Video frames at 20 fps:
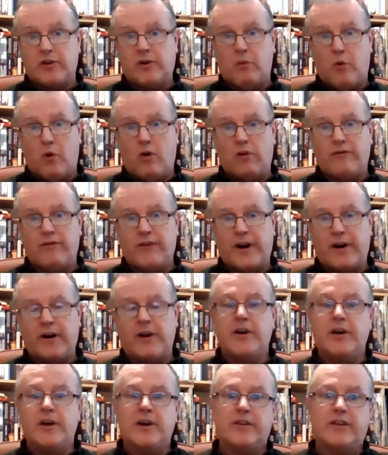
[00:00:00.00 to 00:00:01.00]
warfare.
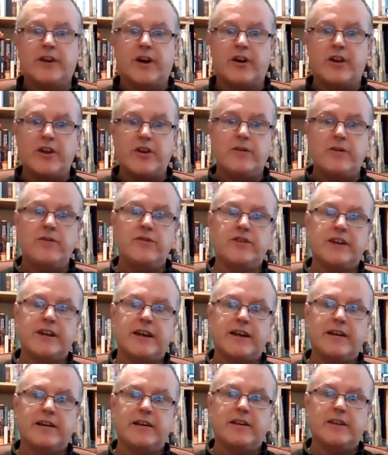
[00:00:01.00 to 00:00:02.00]
They're
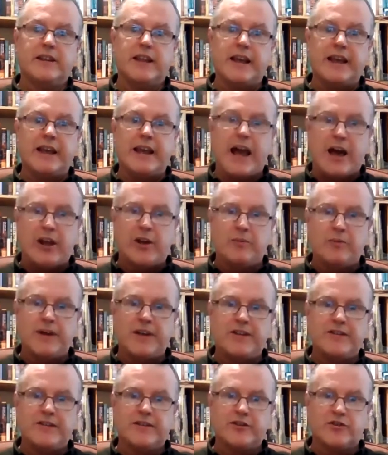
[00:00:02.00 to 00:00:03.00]
using the
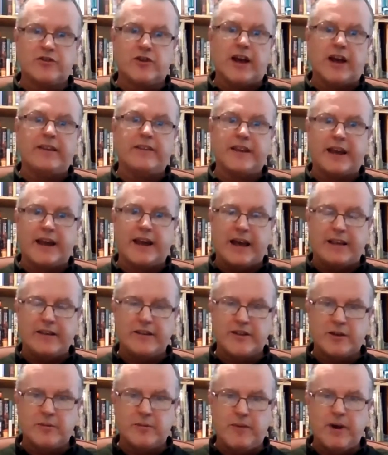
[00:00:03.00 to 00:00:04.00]
enemy's strength
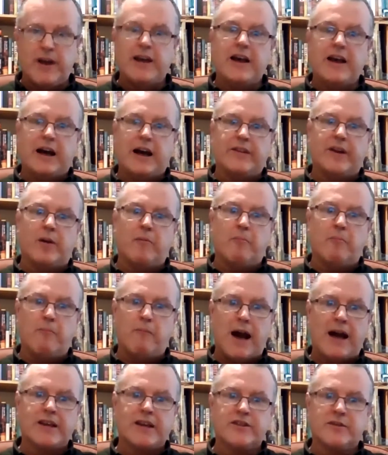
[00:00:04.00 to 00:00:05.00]
against them, and they're
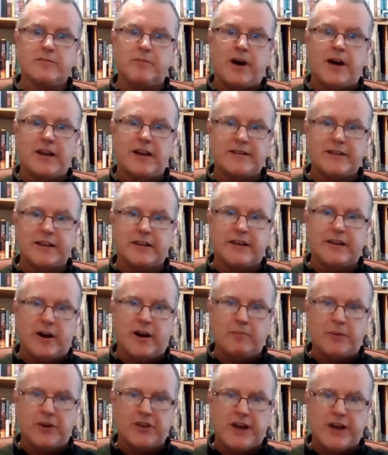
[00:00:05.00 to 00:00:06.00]
maximizing
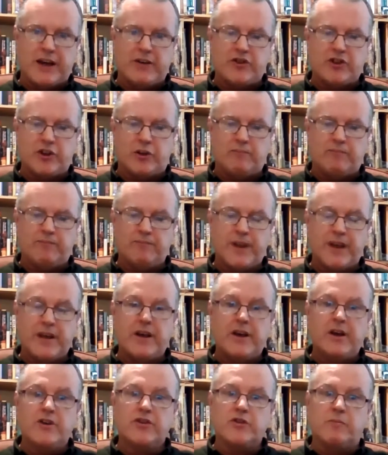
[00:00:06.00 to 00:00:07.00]
their potential.
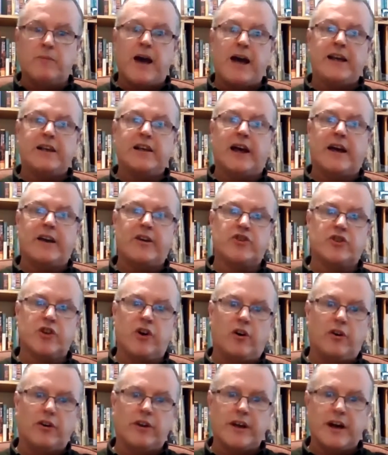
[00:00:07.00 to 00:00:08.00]
So men like
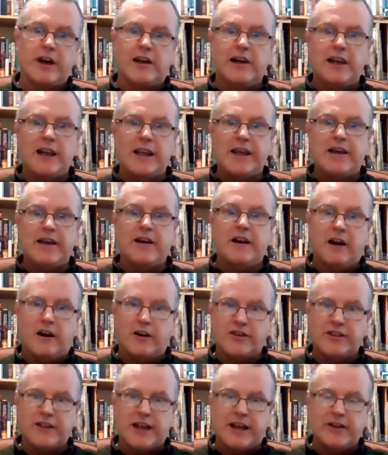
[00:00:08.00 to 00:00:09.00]
Shaw and Connolly are
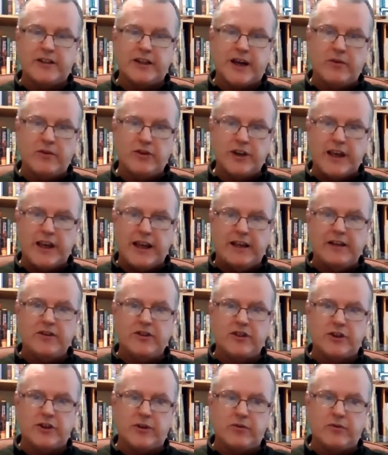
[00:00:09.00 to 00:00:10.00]
sent out
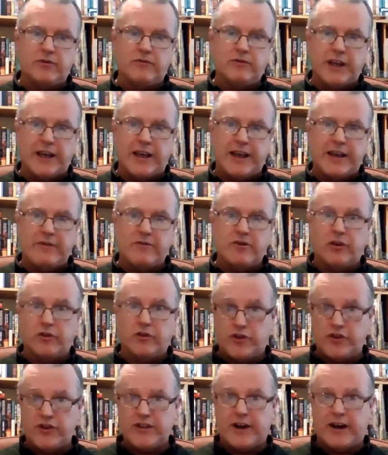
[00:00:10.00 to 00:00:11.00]
into the
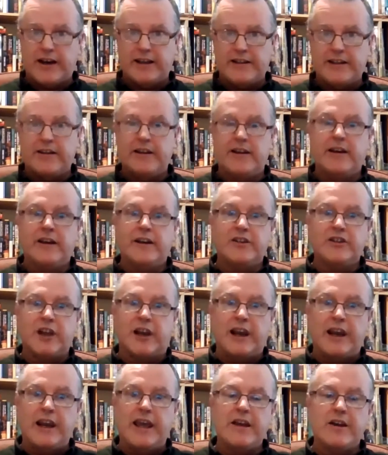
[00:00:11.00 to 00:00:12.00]
countryside to
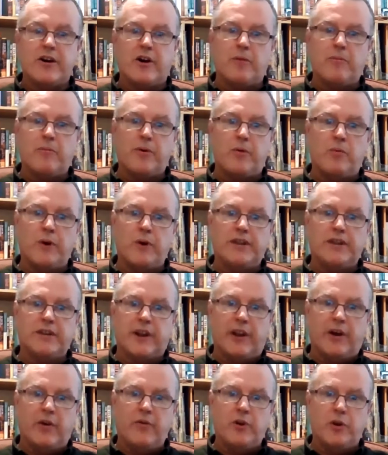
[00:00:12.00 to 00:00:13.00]
link up with the
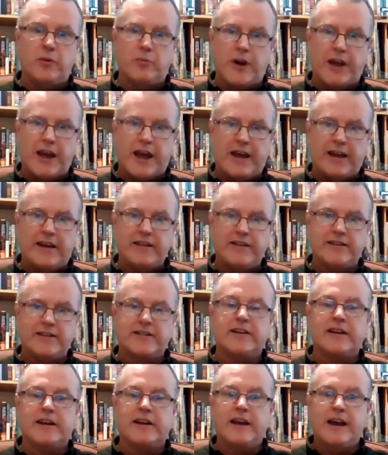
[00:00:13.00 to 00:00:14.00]
local
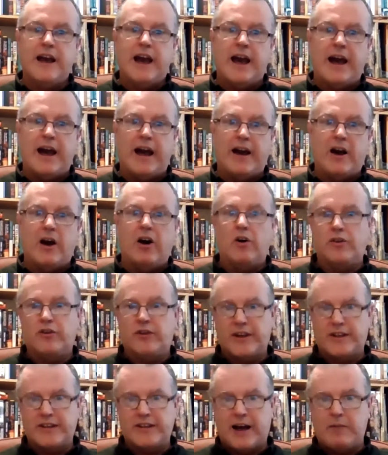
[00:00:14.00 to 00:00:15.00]
brigades. Other
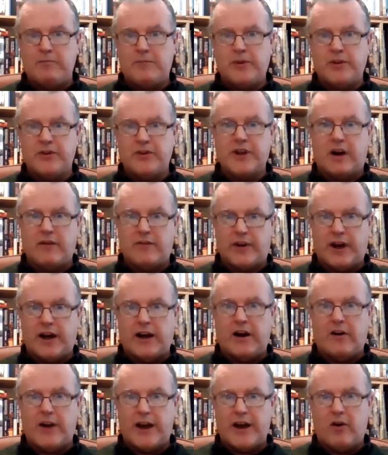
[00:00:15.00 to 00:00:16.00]
examples of an
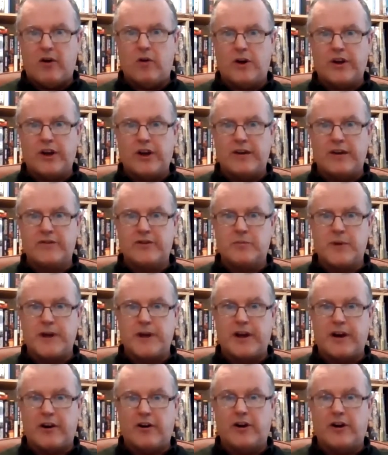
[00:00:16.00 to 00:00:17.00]
IRA organizer
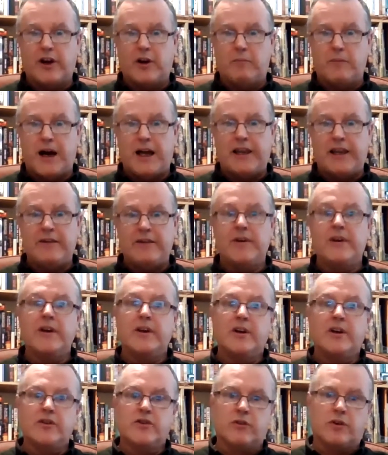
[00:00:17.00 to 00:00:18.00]
being Ernie O'Malley.
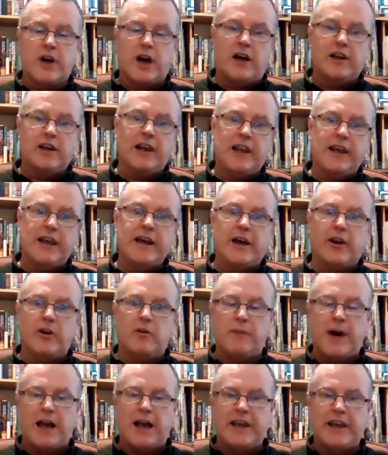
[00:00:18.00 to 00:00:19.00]
So Connolly and
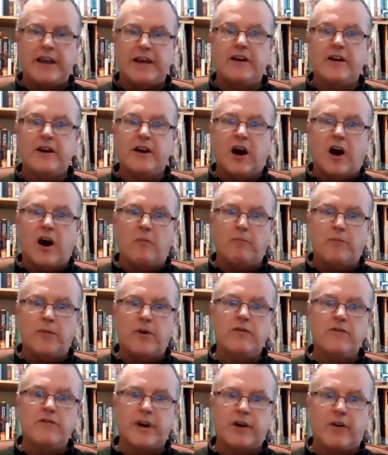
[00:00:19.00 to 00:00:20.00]
O'Malley are
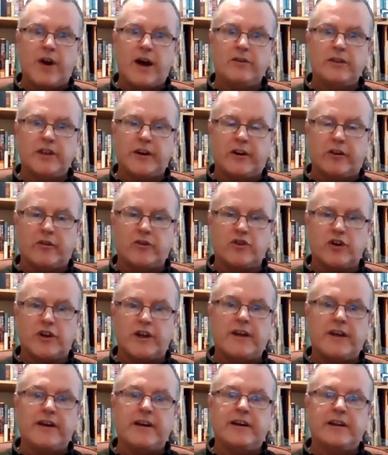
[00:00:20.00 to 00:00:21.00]
moving around the
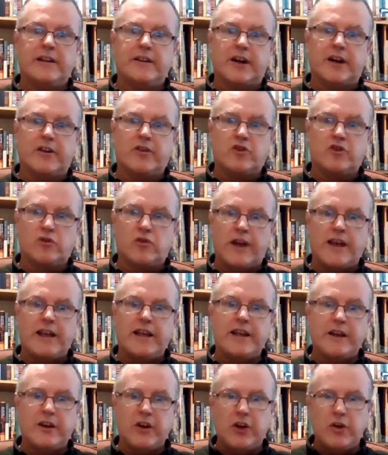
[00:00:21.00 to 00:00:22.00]
country. They're
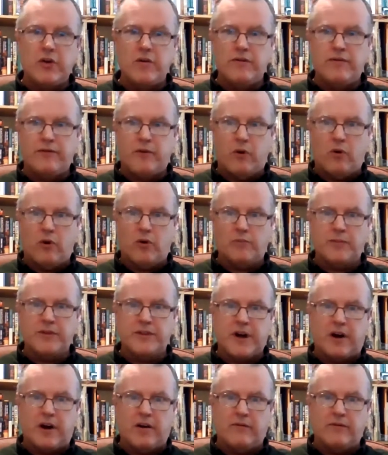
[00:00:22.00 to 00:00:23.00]
training new forms
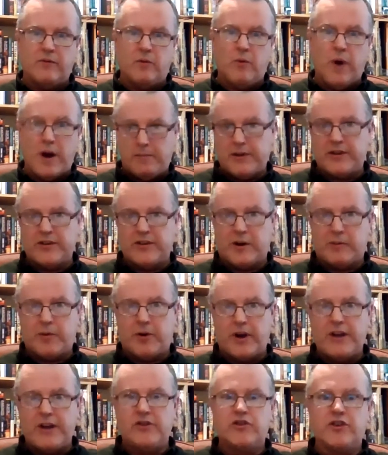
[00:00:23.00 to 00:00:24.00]
of weapons
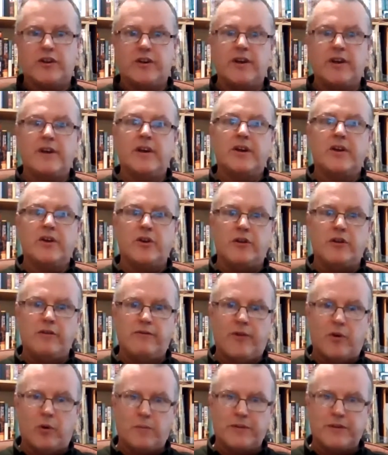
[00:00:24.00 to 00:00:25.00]
operation, new
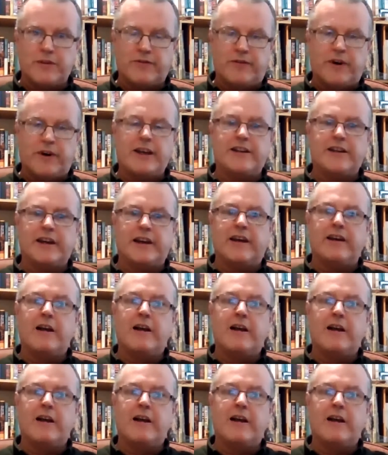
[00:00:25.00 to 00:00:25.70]
forms of fighting,